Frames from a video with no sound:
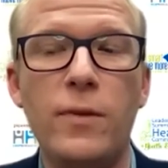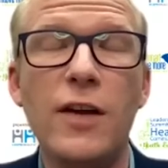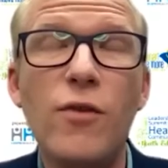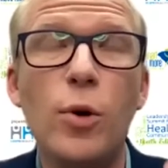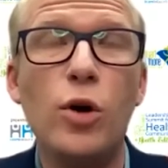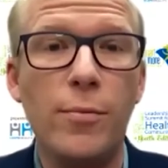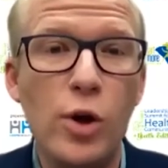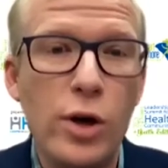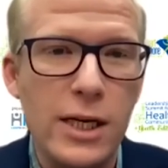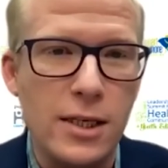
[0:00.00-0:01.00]
Livable
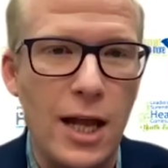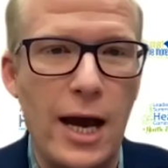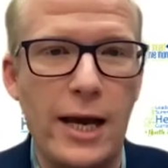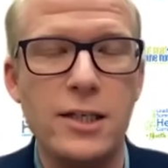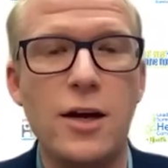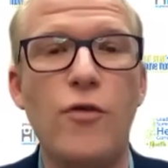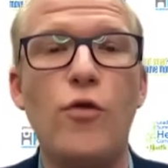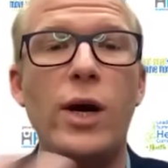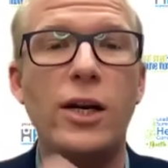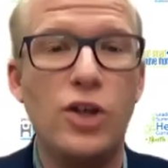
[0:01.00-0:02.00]
Communities Alliance,
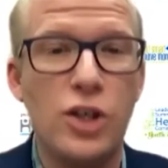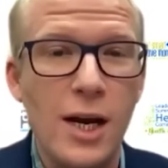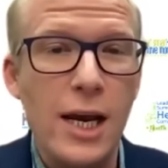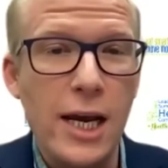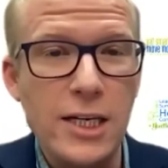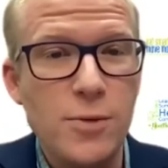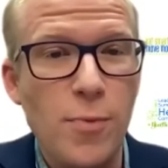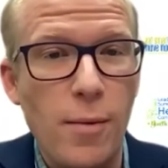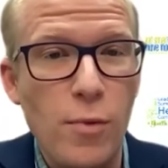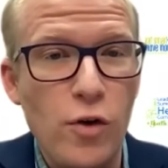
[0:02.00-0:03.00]
of which Eat
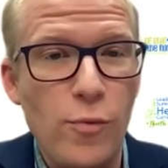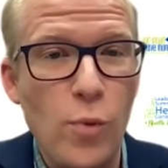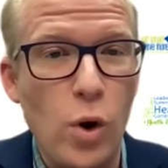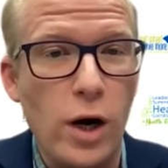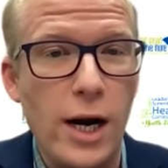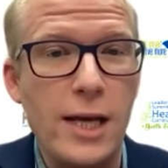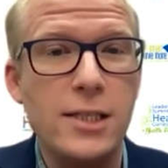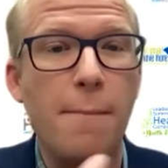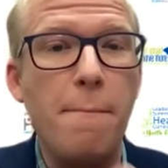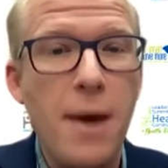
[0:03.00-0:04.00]
Smart Move More
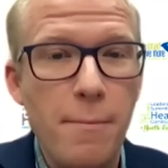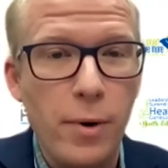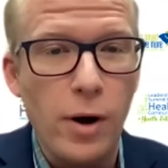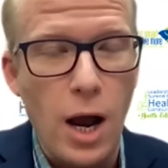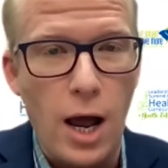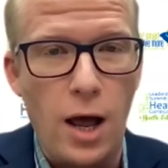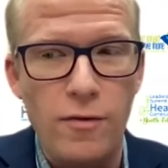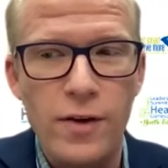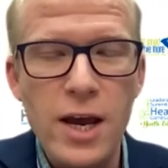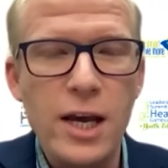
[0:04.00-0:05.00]
is a member
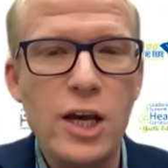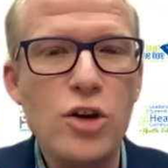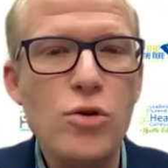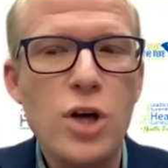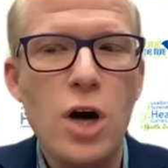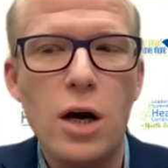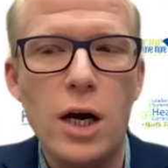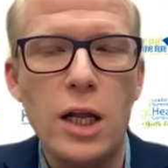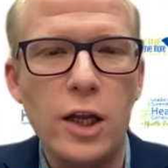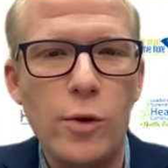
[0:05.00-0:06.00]
of. Can you talk
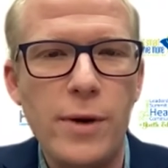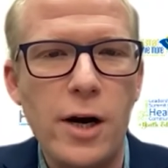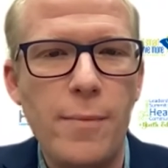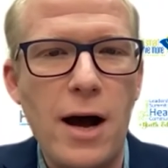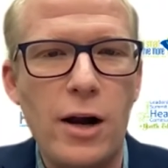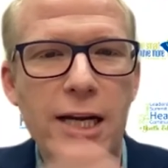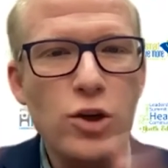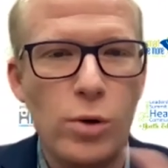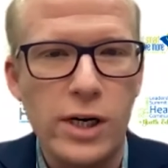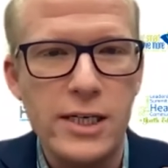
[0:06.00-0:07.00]
a little bit about
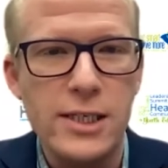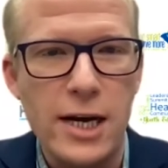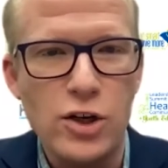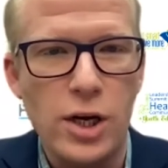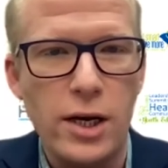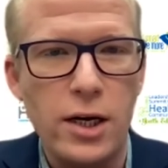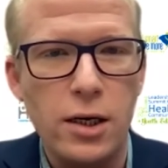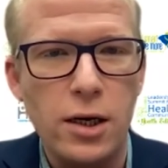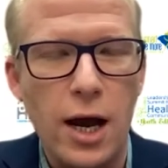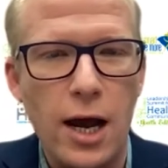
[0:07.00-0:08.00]
each
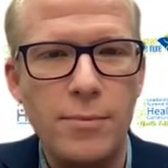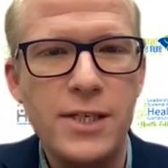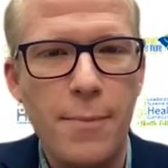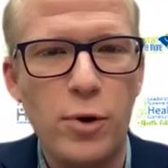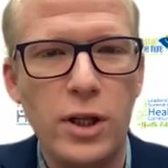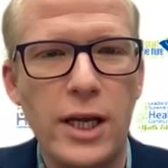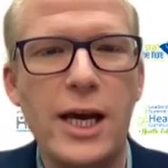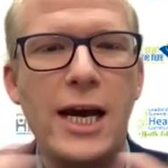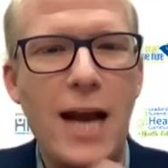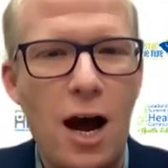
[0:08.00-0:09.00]
organization
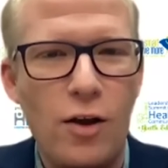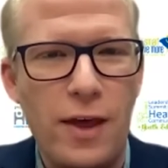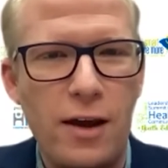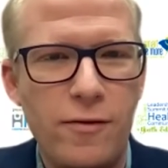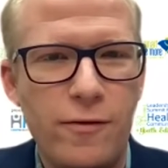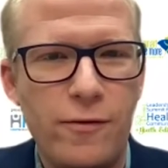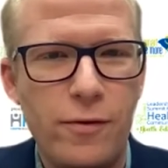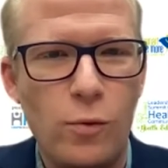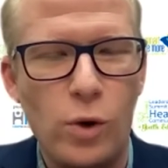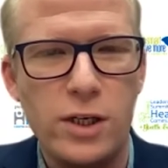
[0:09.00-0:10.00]
separately and how they've
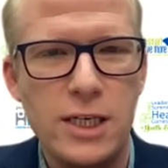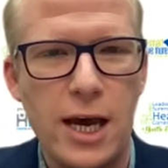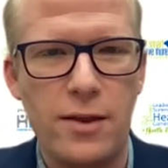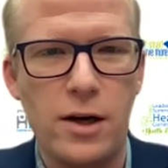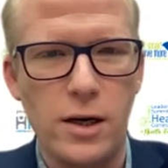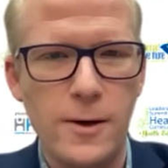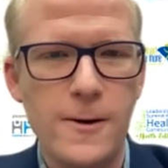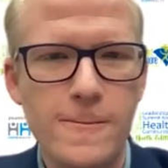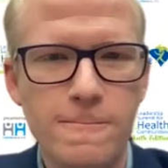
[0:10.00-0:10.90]
worked together?